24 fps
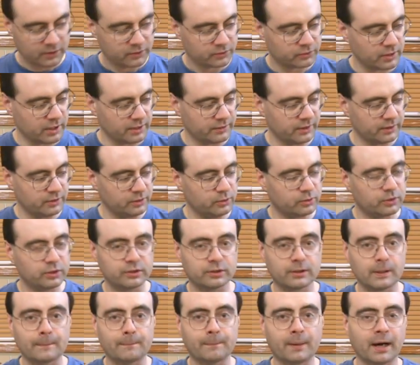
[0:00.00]
so, and then you
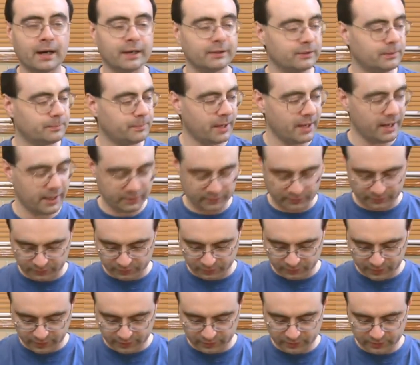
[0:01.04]
can combine the patterns
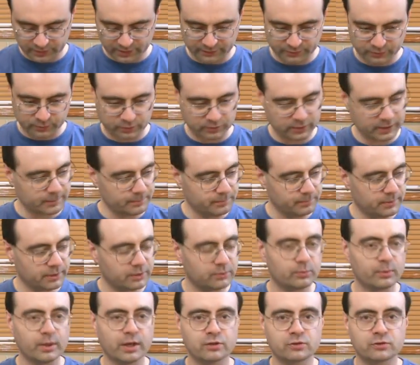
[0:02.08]
so now you can have sort of like
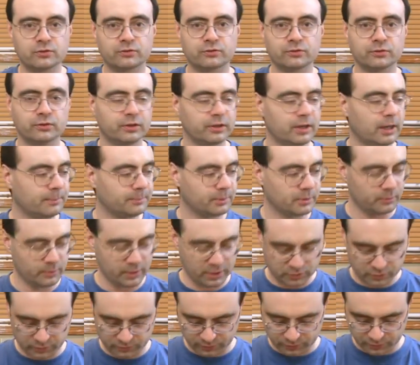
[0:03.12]
mid register and upper
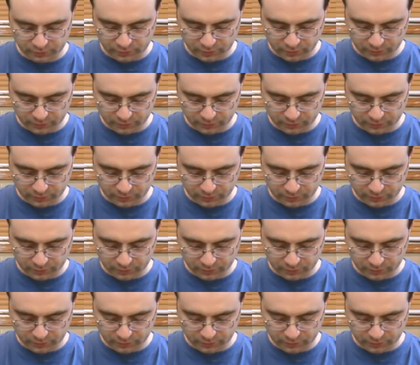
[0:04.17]
register